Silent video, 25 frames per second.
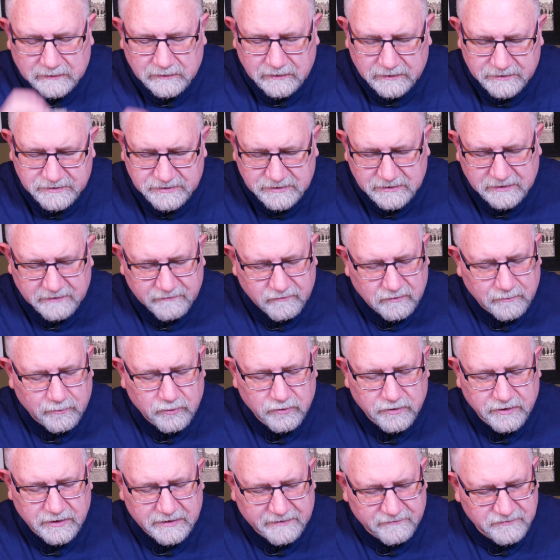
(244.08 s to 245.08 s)
Now let's see if I
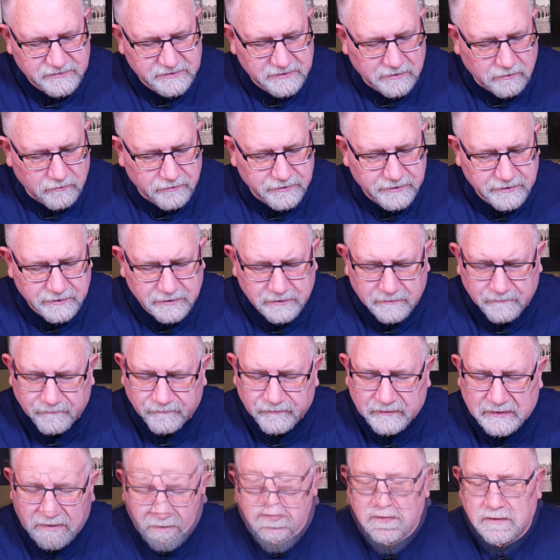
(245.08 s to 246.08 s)
put enough salt in it.
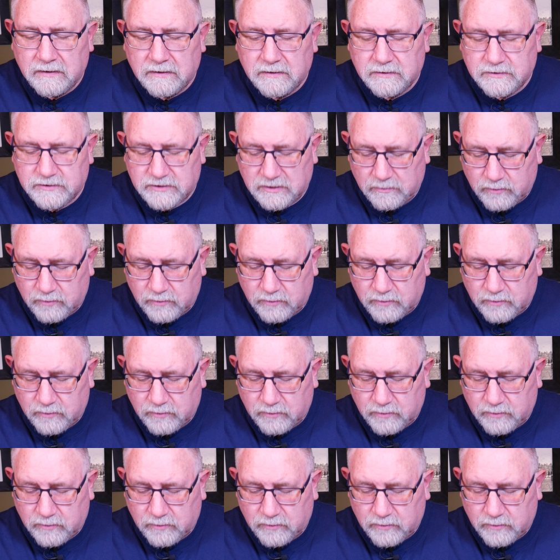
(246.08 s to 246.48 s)
So